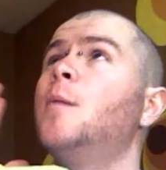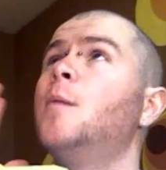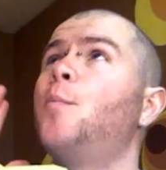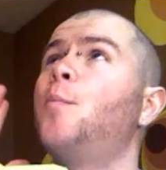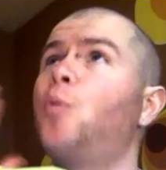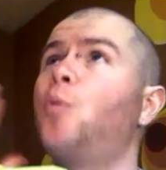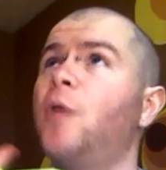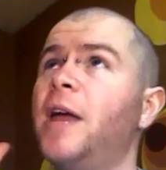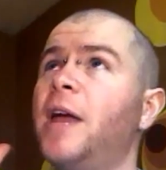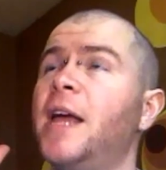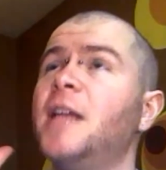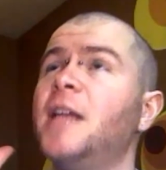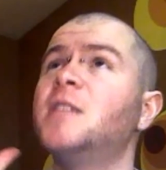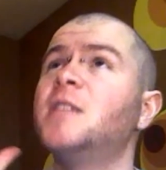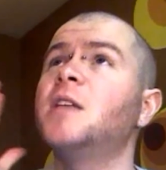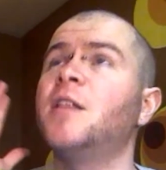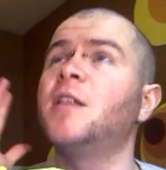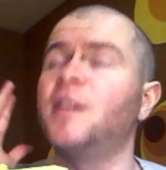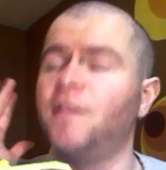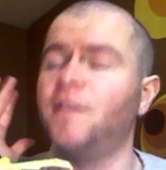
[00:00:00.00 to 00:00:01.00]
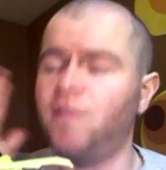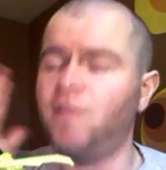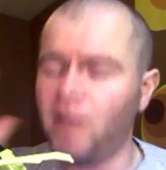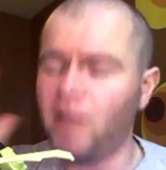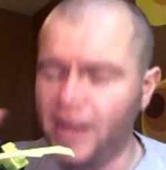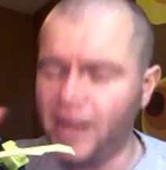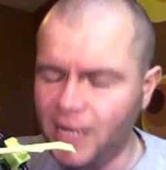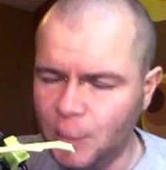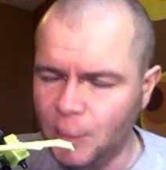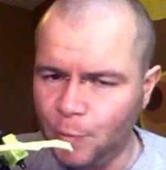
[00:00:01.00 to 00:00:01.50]
Praise the
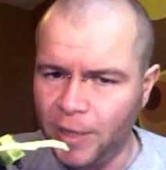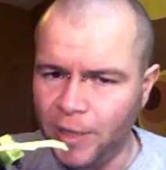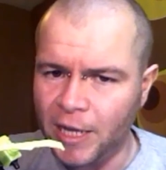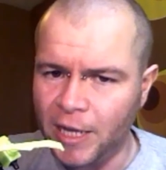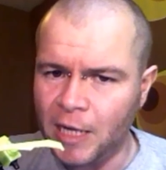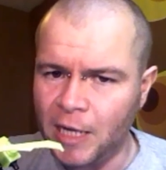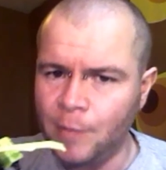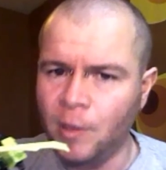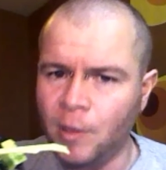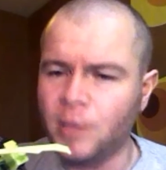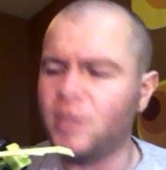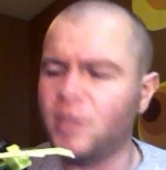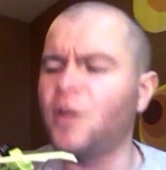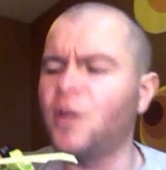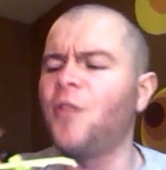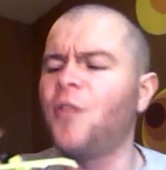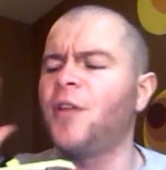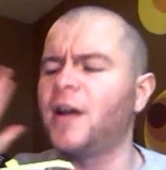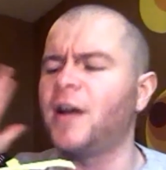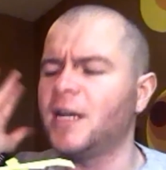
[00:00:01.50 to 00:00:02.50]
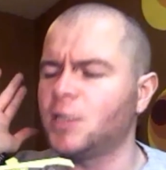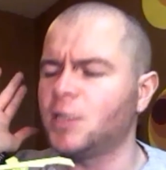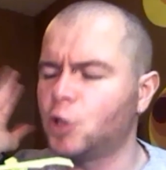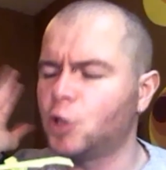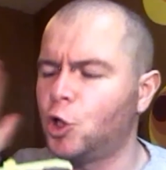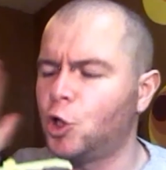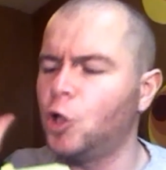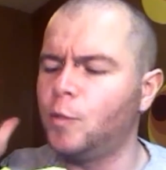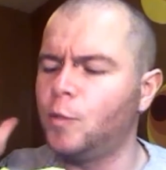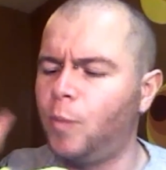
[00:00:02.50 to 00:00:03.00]
flying spaghetti monster. There is
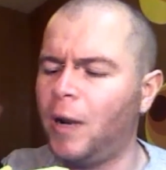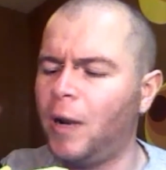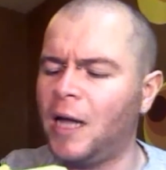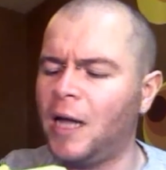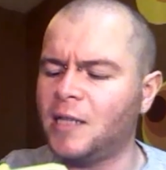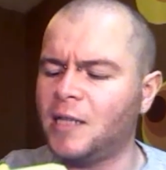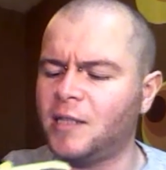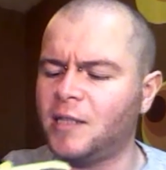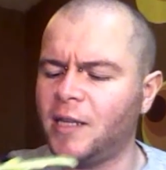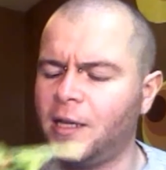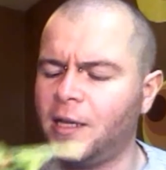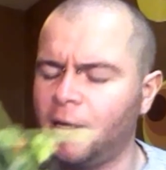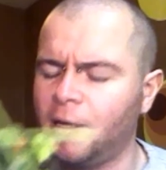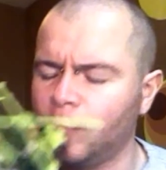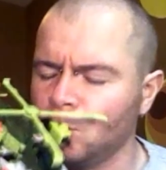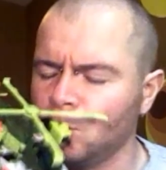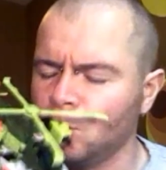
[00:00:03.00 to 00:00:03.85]
good plastic here.